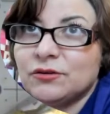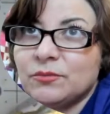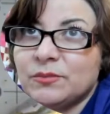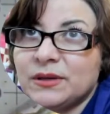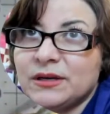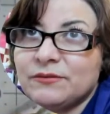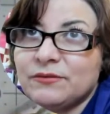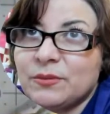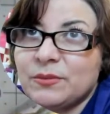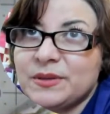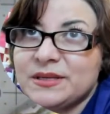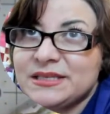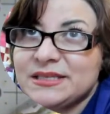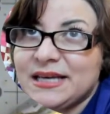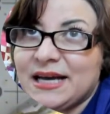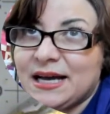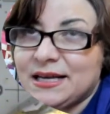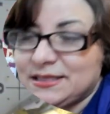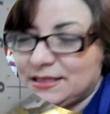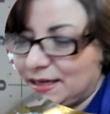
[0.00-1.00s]
bit of a
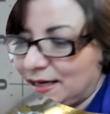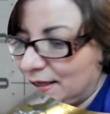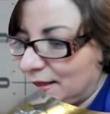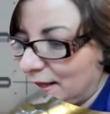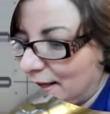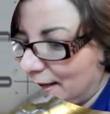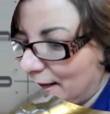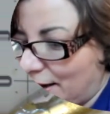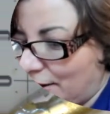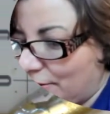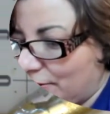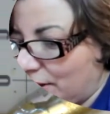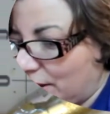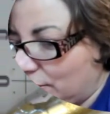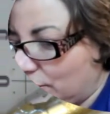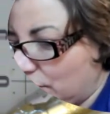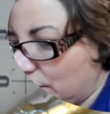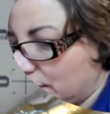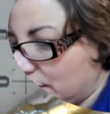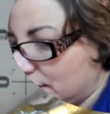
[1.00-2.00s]
pizzazz, and I like how that
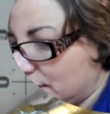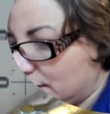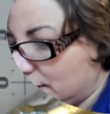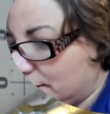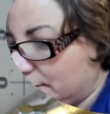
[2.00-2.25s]
looks.